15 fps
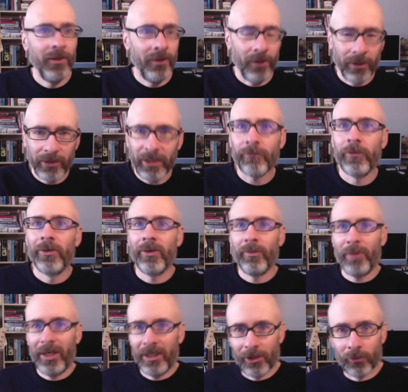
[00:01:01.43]
are different
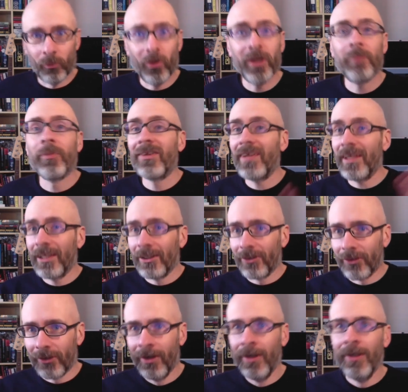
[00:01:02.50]
depending on what
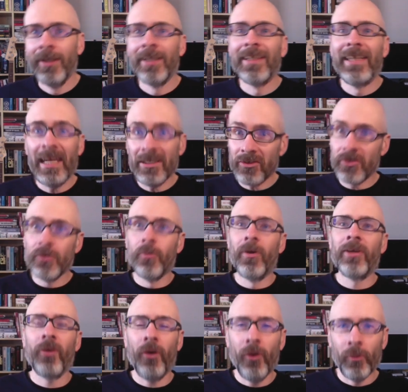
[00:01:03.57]
particular gate you
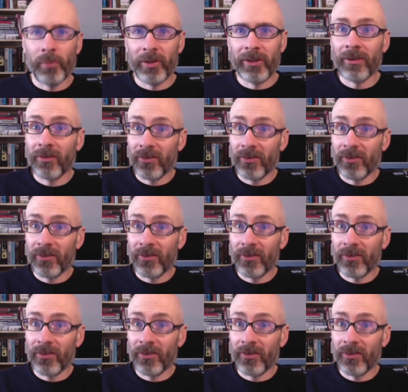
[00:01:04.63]
want to open.